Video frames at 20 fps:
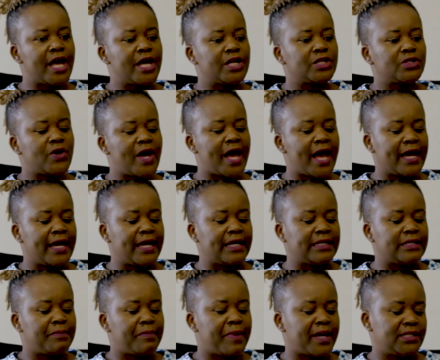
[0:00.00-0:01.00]
So I
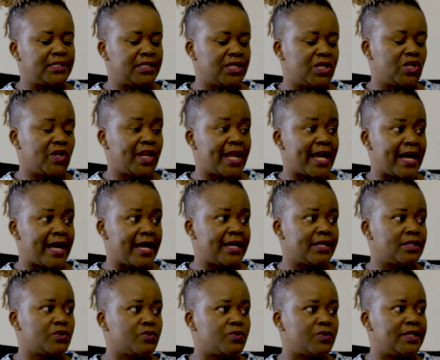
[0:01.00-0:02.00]
had a particular
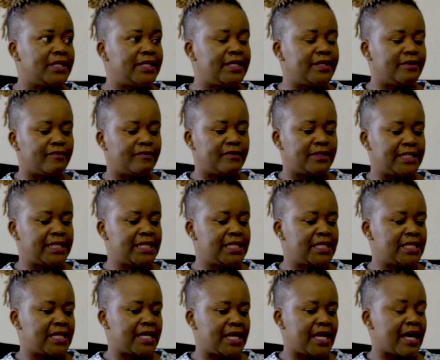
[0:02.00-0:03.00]
aunt who lived
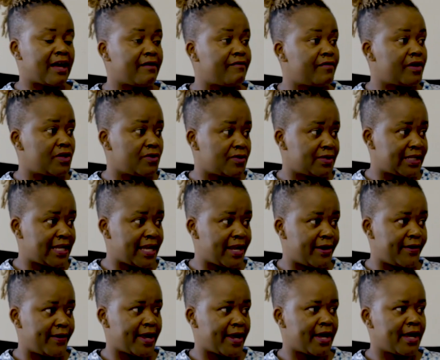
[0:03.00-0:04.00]
in the Avenues
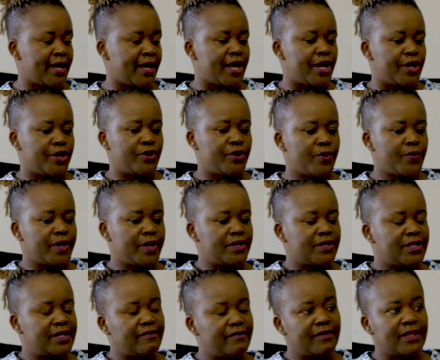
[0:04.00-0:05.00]
area. You know, when
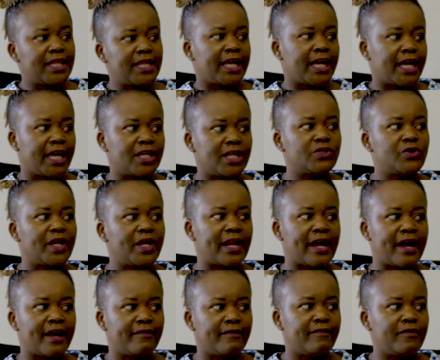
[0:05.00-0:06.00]
you live in the ghetto in
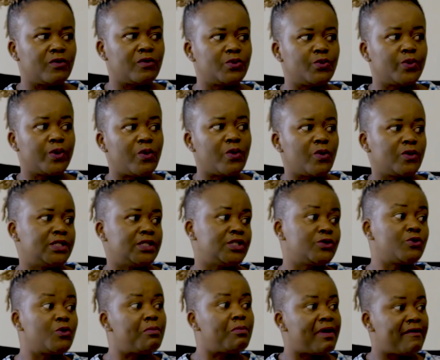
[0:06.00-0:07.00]
Highfield, we called
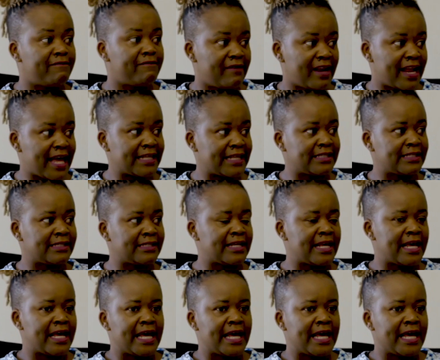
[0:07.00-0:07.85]
it Kuma Flats.